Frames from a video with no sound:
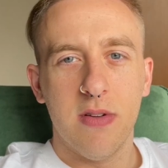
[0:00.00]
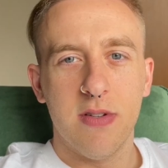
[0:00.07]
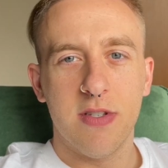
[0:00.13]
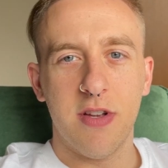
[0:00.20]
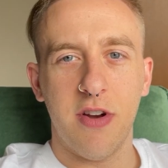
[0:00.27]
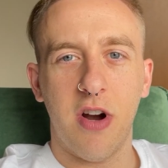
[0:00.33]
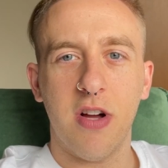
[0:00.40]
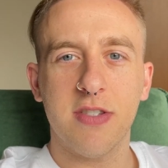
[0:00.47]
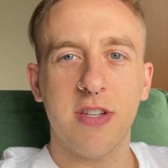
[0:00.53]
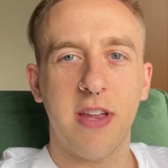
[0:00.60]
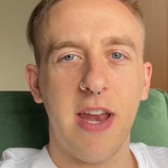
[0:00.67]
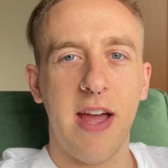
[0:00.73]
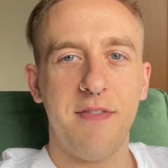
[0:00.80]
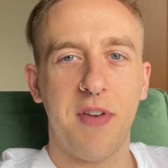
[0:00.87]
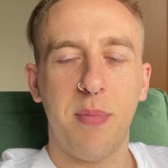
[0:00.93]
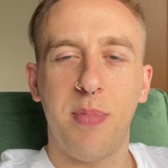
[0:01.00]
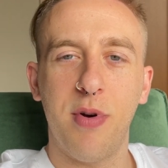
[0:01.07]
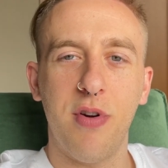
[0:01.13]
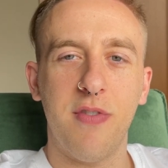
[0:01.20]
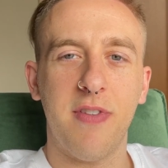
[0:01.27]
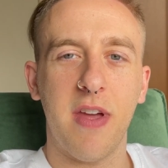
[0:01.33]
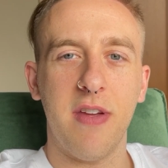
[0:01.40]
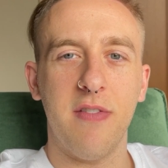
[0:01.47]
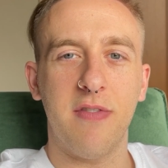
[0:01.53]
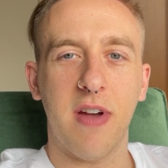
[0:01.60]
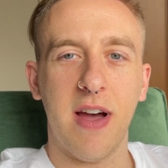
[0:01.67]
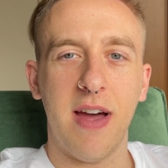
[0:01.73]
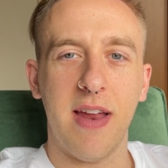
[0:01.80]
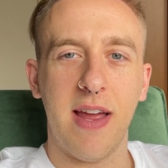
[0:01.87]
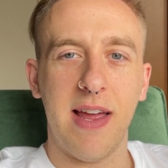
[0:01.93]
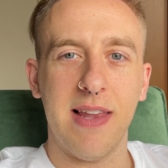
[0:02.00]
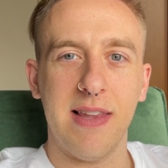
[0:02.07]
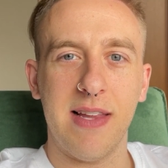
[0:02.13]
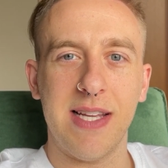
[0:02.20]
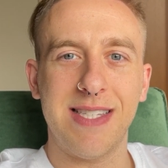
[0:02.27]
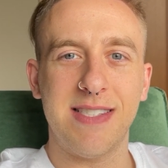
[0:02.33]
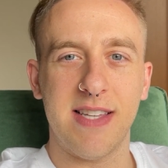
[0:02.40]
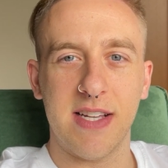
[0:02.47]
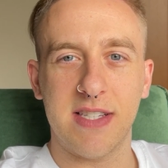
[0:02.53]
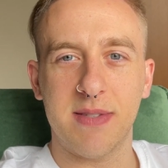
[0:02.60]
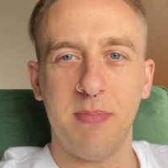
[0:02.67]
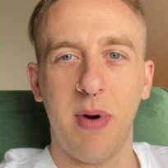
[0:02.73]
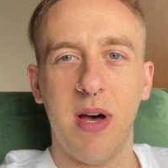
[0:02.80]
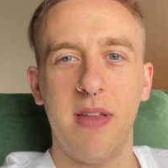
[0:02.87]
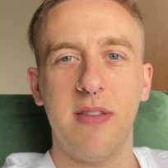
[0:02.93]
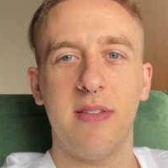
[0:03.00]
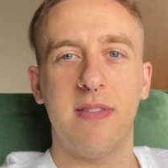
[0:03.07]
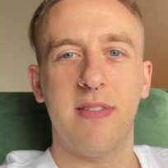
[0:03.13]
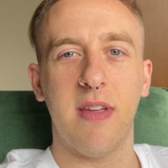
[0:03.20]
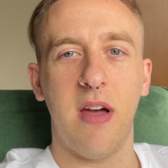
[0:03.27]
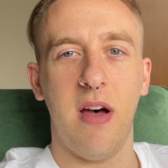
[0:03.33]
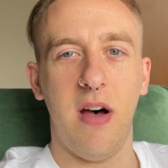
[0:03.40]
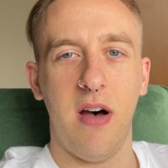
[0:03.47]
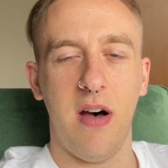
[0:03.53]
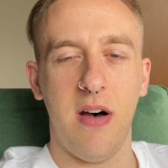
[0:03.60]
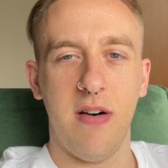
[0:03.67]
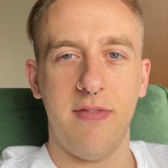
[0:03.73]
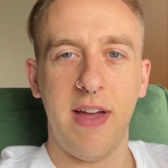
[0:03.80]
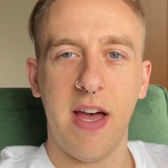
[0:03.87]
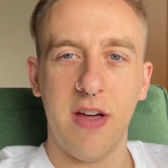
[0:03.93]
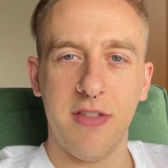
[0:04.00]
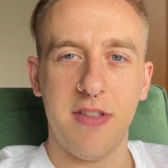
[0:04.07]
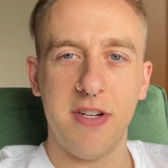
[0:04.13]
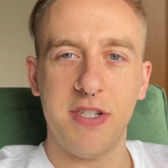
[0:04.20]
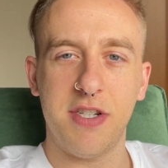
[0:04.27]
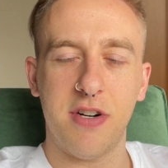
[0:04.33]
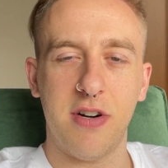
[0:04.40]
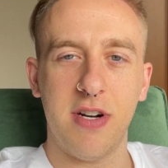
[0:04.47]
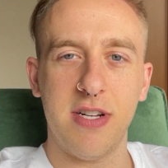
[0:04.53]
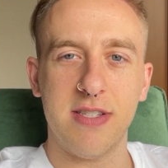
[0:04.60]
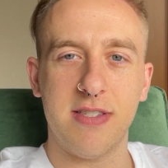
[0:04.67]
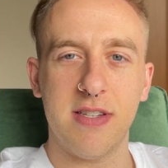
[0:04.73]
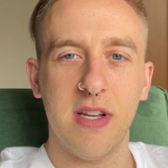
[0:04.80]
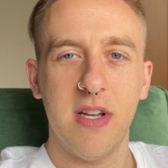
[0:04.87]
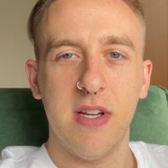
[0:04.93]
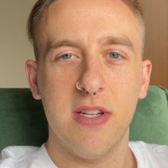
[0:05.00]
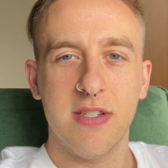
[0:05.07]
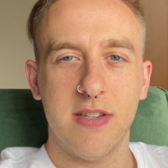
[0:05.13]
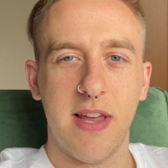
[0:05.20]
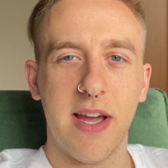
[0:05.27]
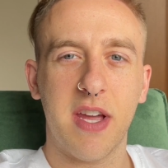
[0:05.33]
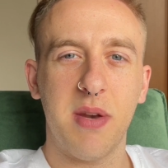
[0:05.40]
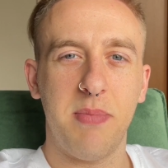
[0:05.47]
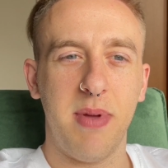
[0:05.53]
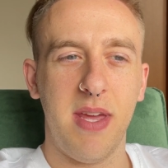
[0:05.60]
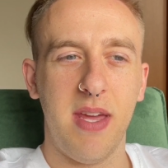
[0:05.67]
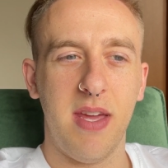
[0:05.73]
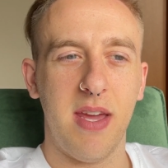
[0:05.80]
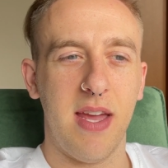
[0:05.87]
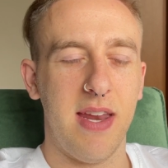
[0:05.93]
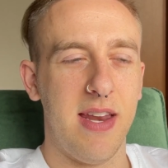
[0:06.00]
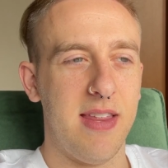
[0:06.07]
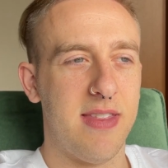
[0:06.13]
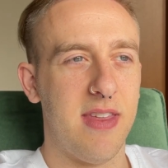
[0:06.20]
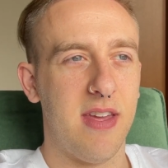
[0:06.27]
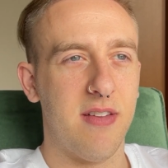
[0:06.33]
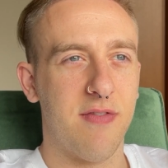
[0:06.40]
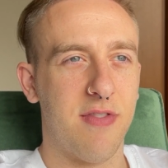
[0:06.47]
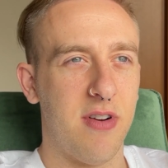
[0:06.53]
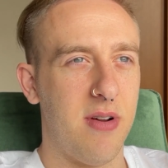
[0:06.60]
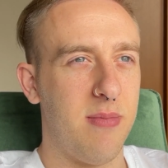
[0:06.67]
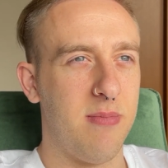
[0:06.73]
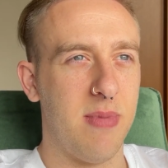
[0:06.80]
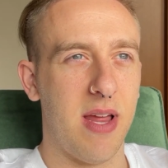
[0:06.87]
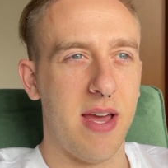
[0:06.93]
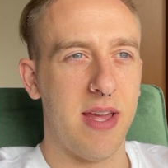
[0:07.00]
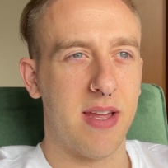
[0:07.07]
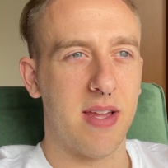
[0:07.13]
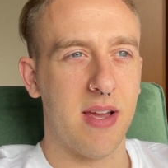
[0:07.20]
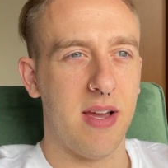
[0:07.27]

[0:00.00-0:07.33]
So you're also going to have to prove that you've got at least 6 months of health insurance. So that could be anything from like